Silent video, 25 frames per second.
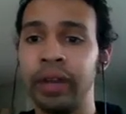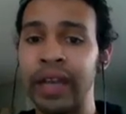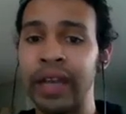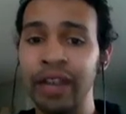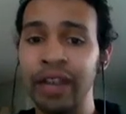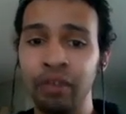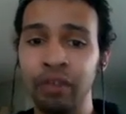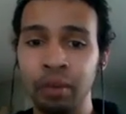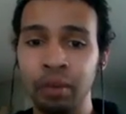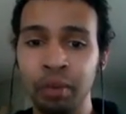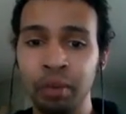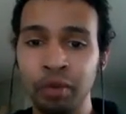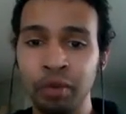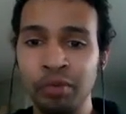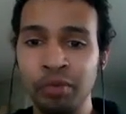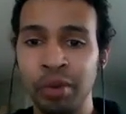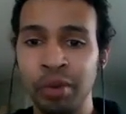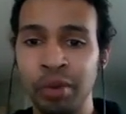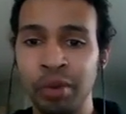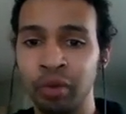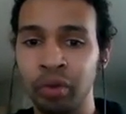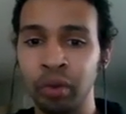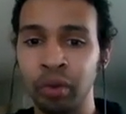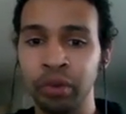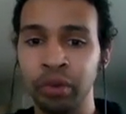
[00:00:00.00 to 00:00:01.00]
Naval
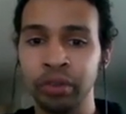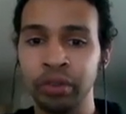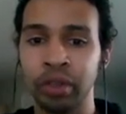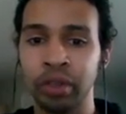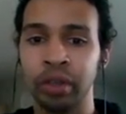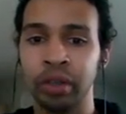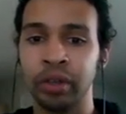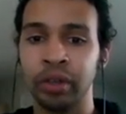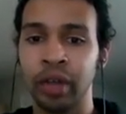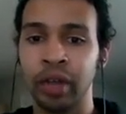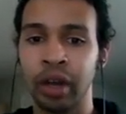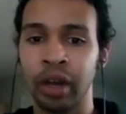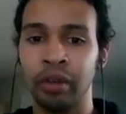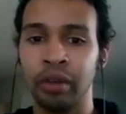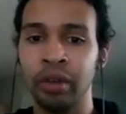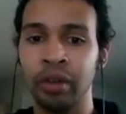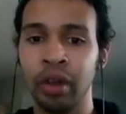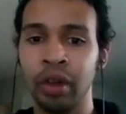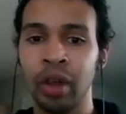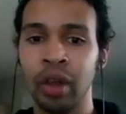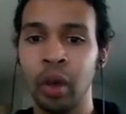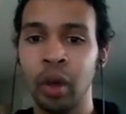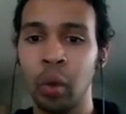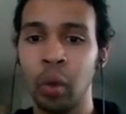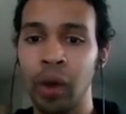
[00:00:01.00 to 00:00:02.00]
movement rules are done
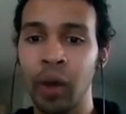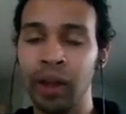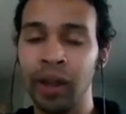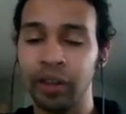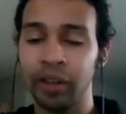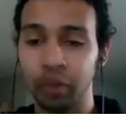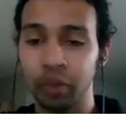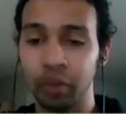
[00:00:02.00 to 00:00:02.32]
well